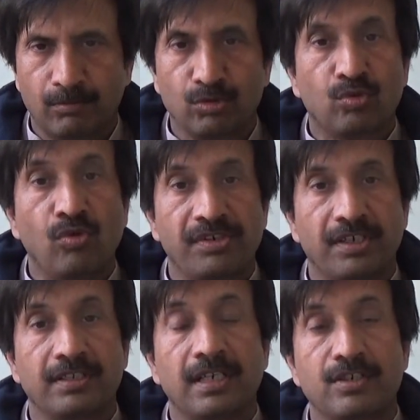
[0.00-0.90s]
the
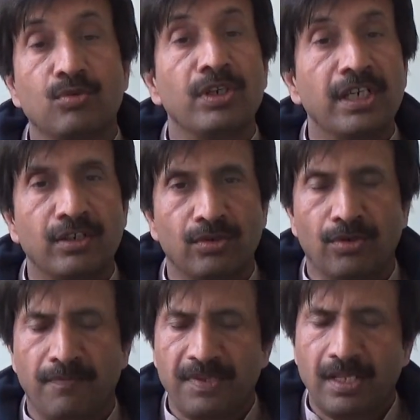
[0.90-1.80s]
quantity that you need you
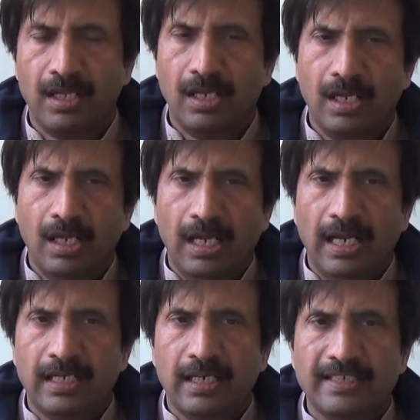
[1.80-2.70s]
know
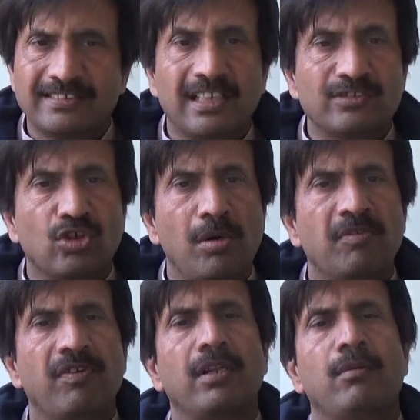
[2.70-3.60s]
and uh, it's also
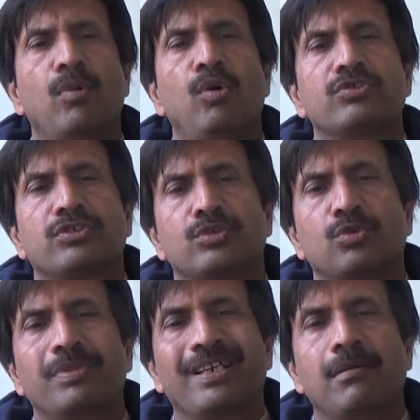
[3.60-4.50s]
common for the mouth
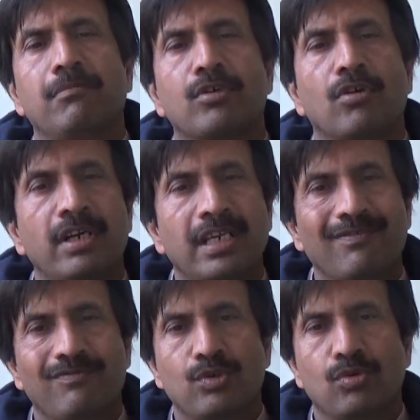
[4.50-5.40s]
to become dry
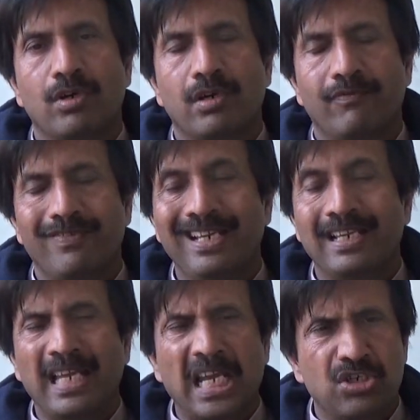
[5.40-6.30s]
if you are
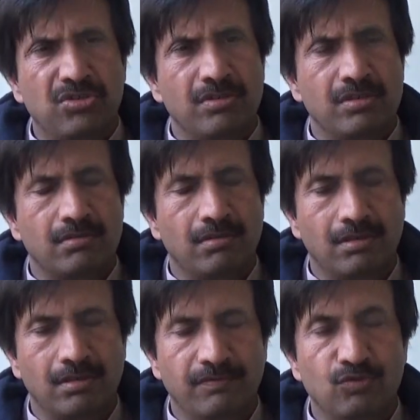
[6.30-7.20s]
feeling anxious
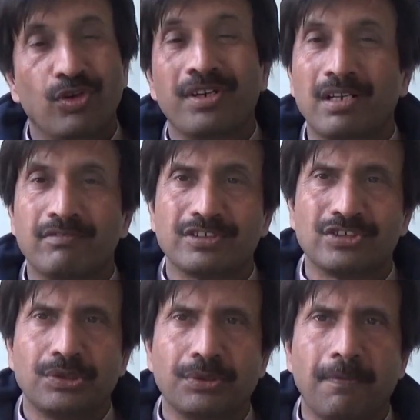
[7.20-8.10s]
or if you are
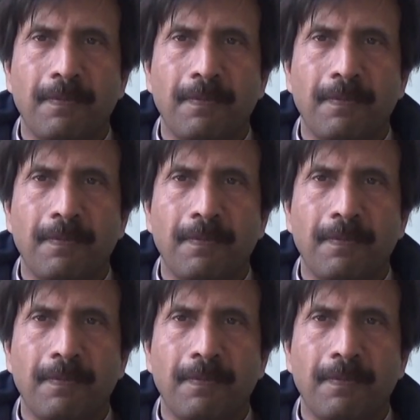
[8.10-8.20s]
nervous, you know.